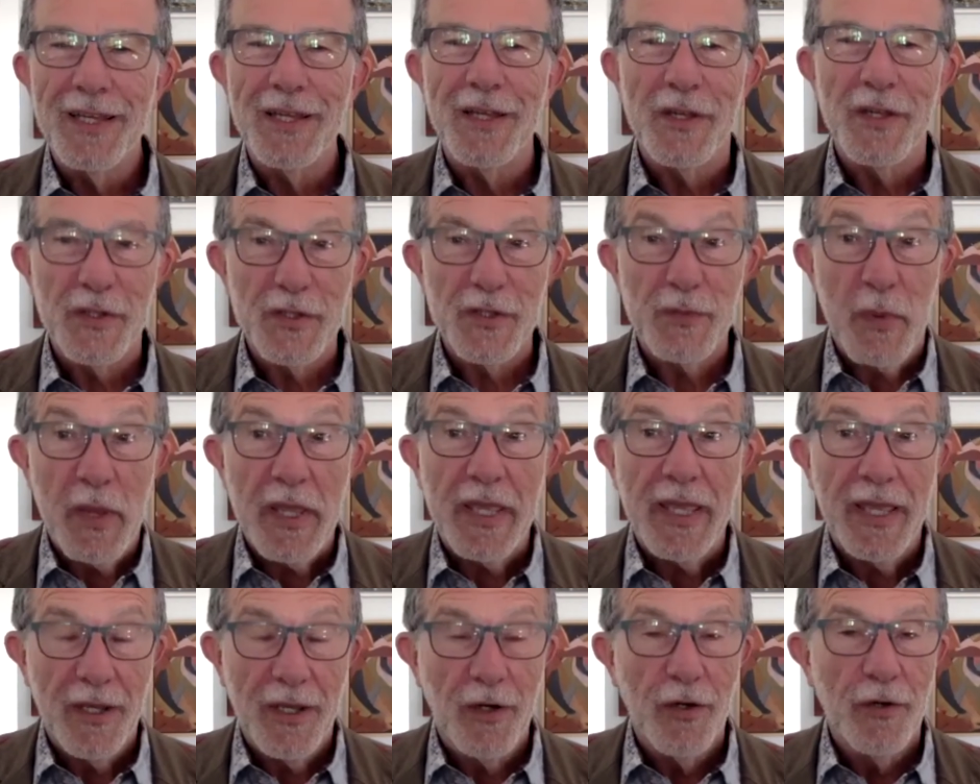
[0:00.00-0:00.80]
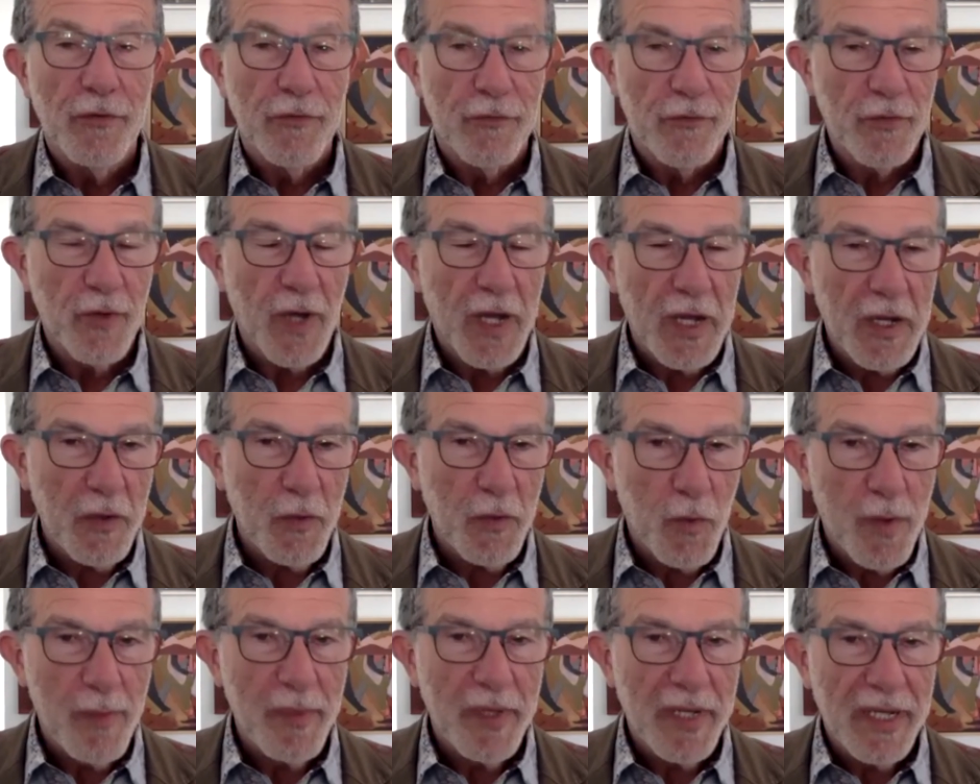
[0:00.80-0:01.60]
Speaking of
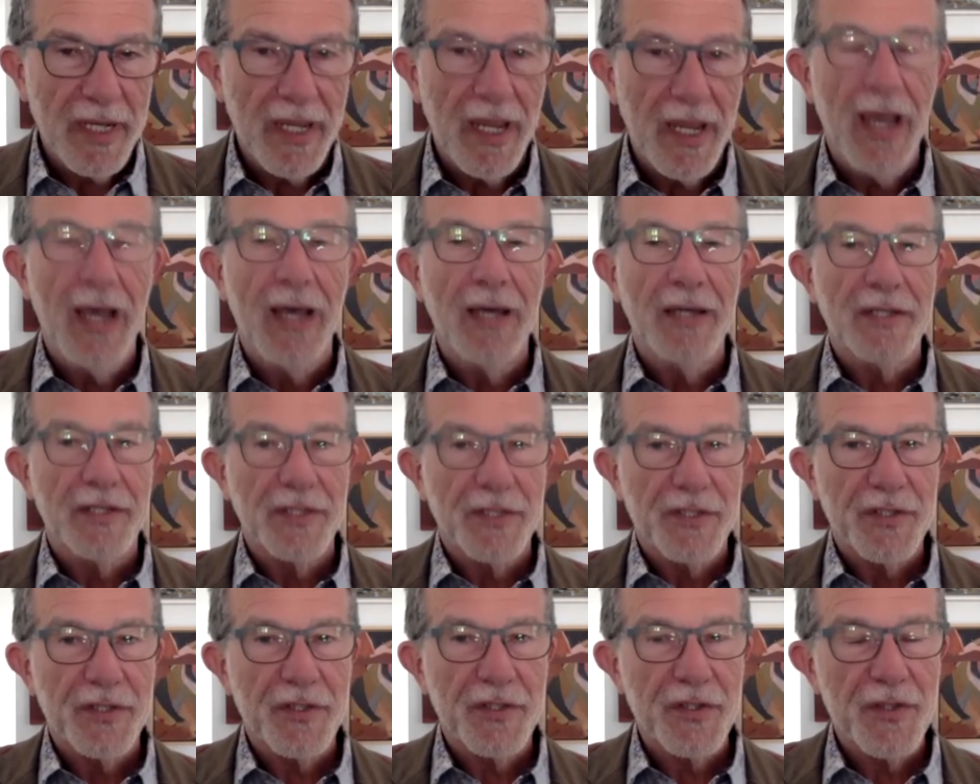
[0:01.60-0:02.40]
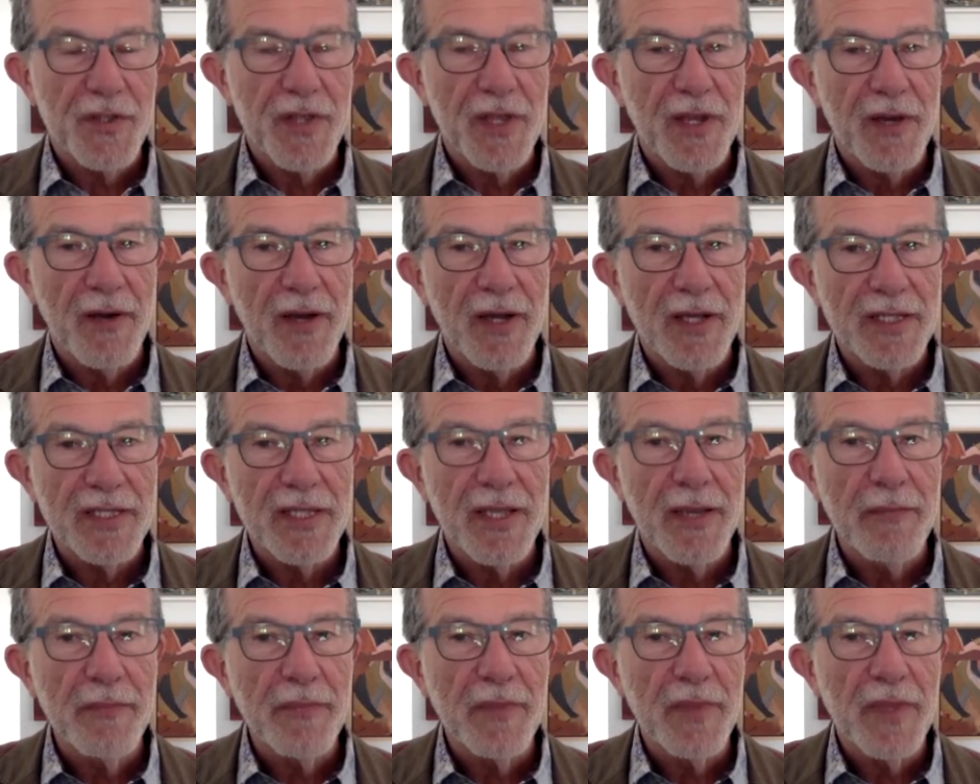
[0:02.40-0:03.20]
women artists, there are
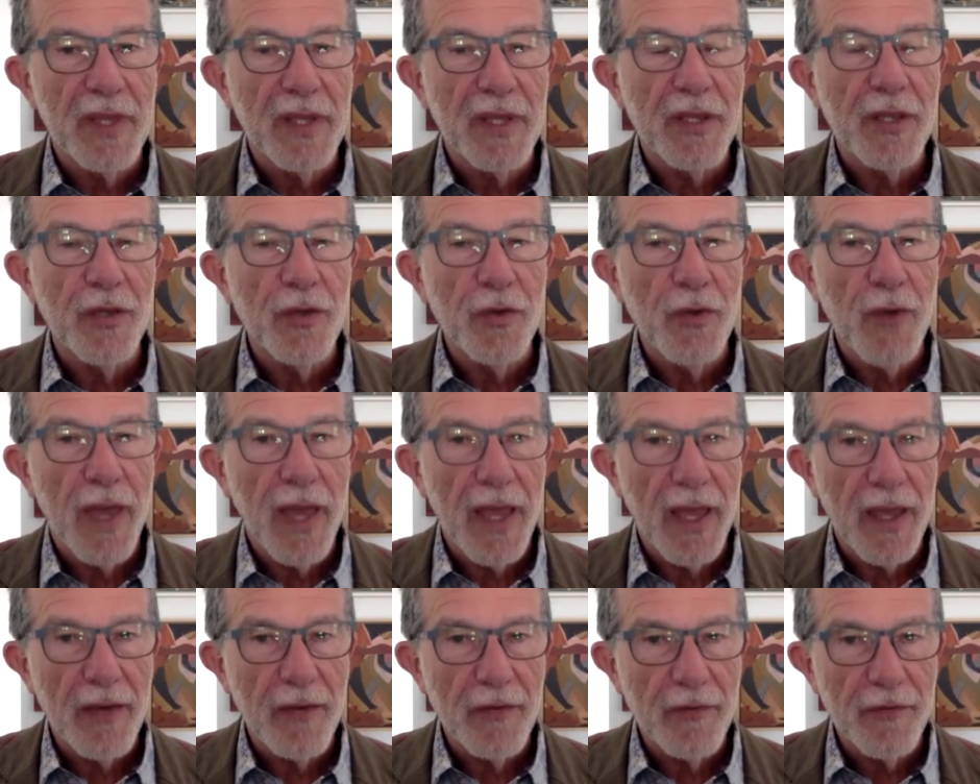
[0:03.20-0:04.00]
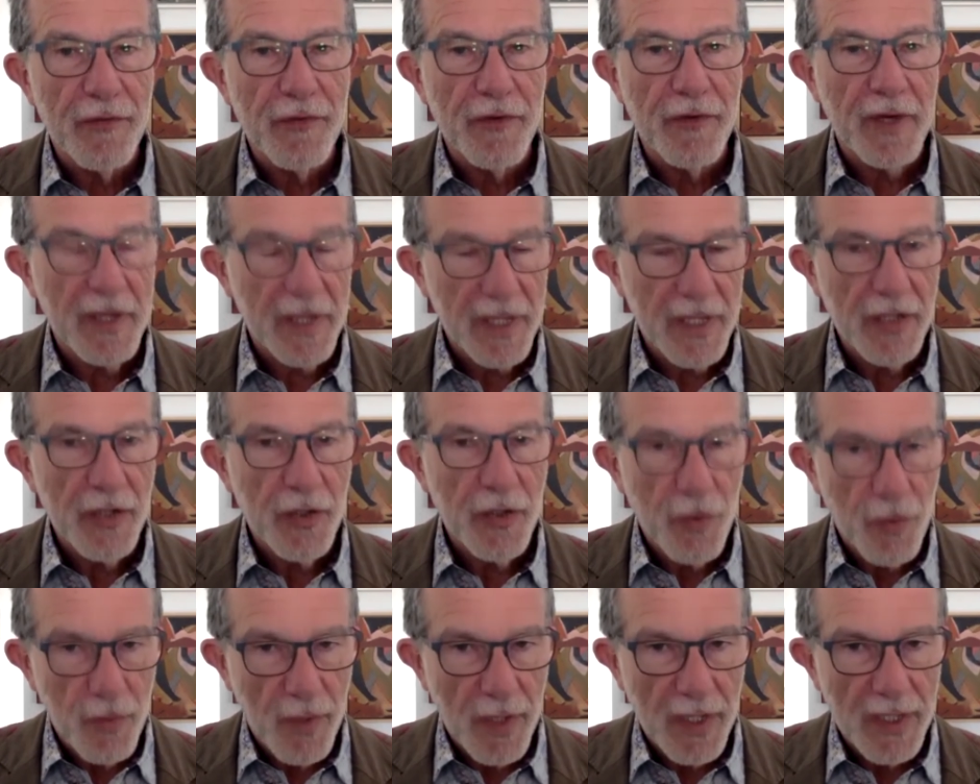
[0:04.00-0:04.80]
some that you have in
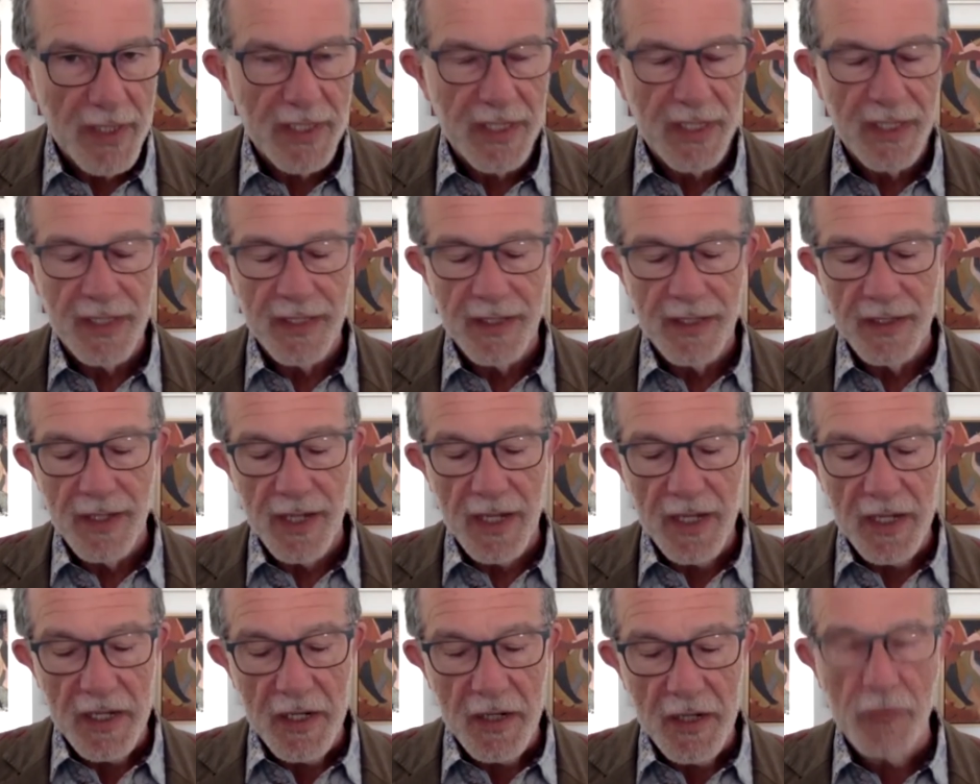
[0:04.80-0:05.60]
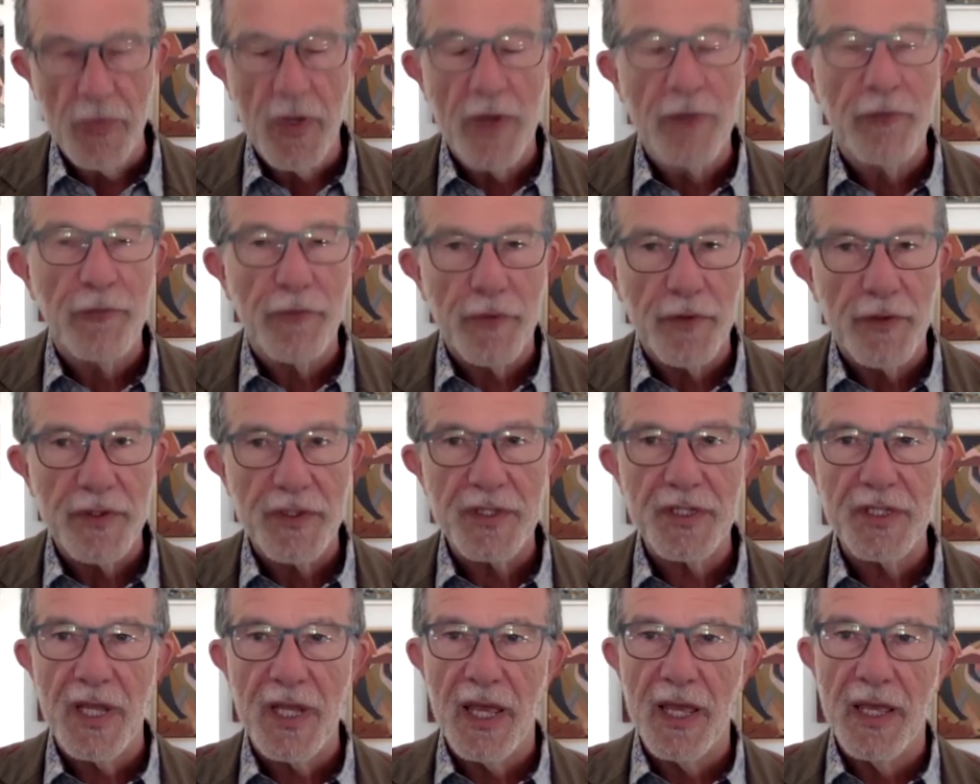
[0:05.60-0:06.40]
your writing
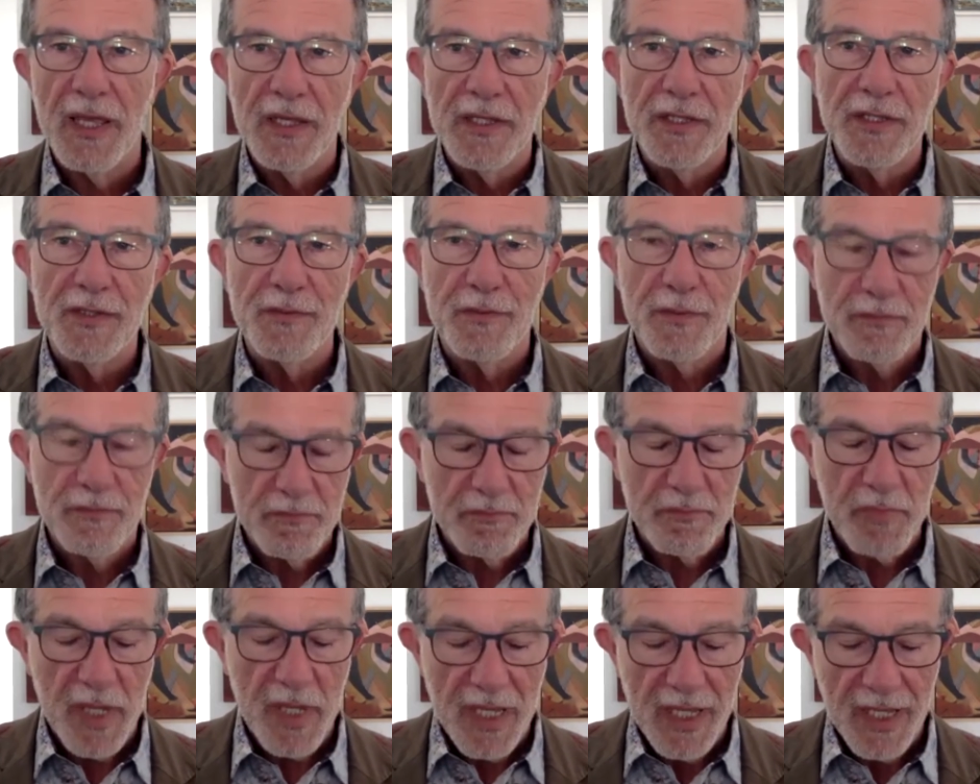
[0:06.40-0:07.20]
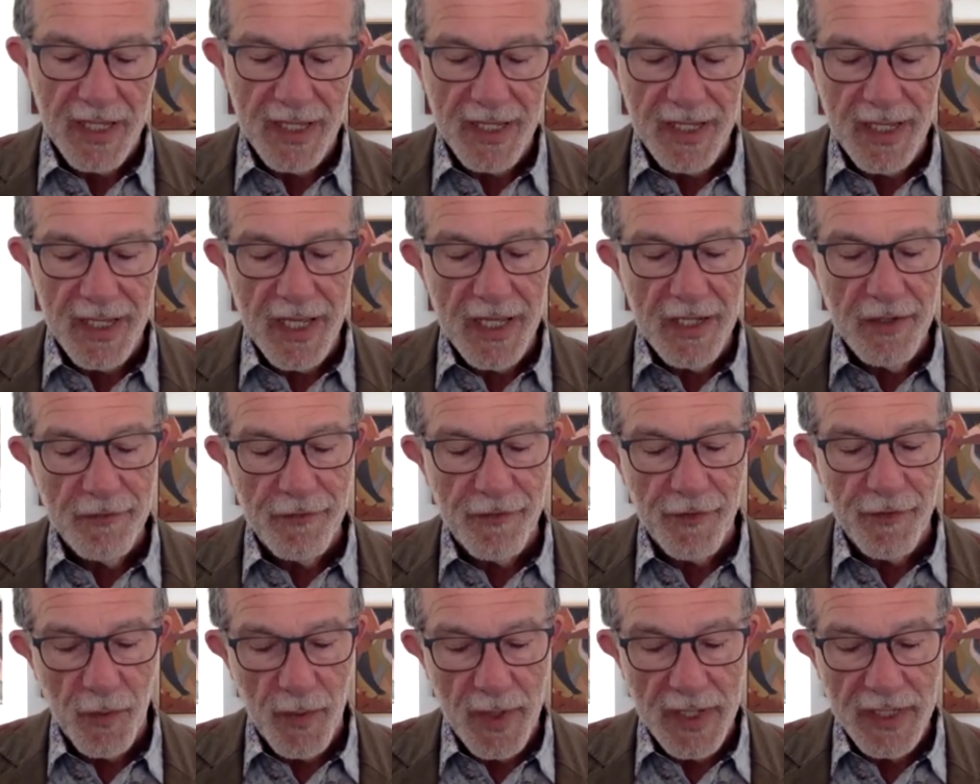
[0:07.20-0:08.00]
referenced as being
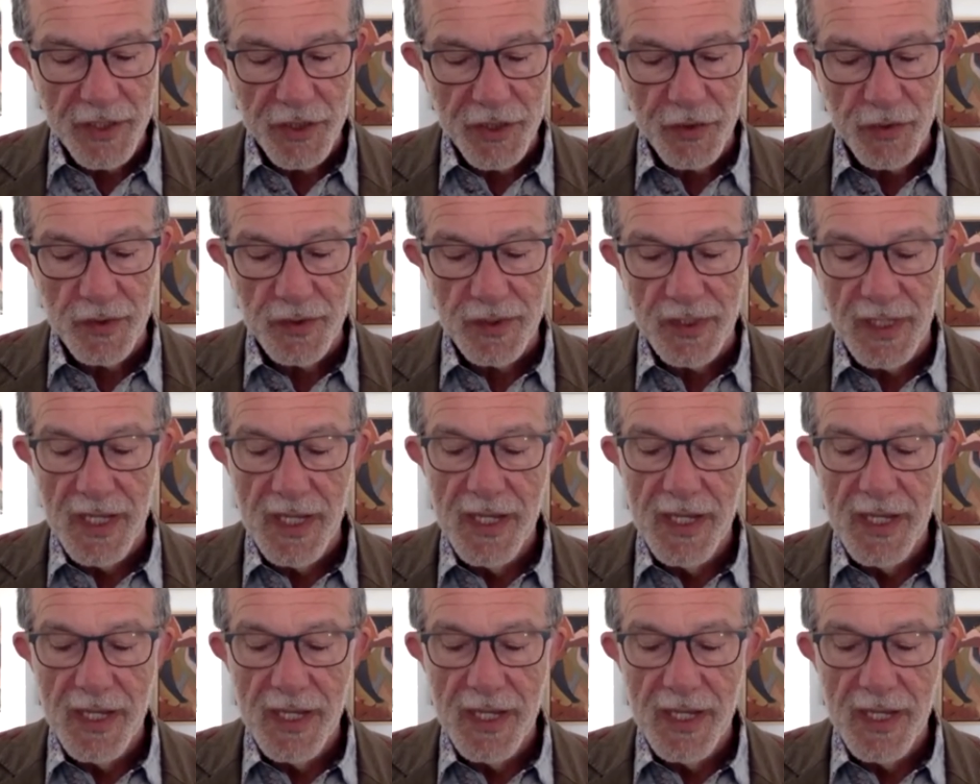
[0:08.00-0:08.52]
influential.